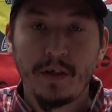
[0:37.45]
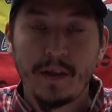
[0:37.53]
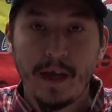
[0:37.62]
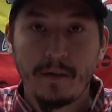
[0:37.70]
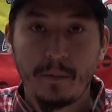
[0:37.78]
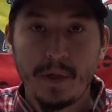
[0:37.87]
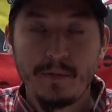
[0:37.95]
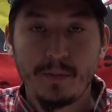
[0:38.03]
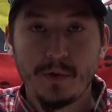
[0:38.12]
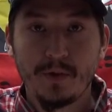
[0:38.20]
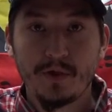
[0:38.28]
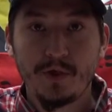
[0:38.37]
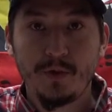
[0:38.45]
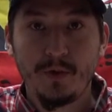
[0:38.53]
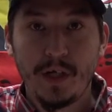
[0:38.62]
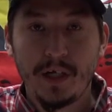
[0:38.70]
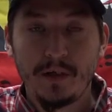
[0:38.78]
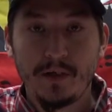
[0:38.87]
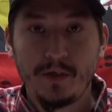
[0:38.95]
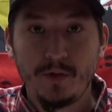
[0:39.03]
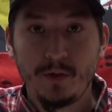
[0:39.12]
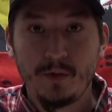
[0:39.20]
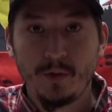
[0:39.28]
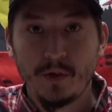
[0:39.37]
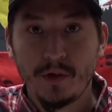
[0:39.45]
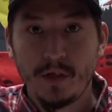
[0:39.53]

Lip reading: that people tune in to